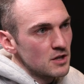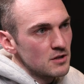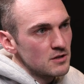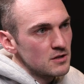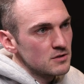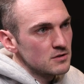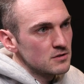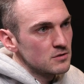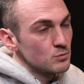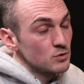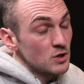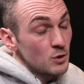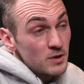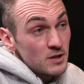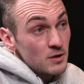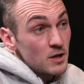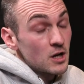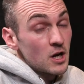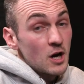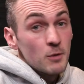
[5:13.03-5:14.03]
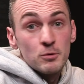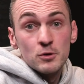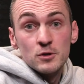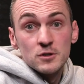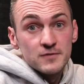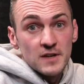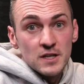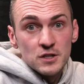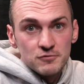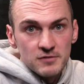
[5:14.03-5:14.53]
I don't know whether a lot of Blues
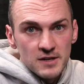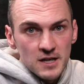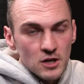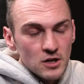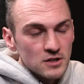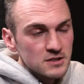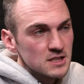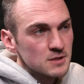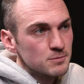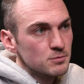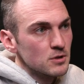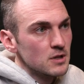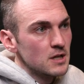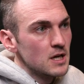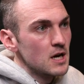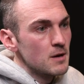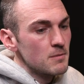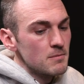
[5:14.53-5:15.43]
fans realise this, but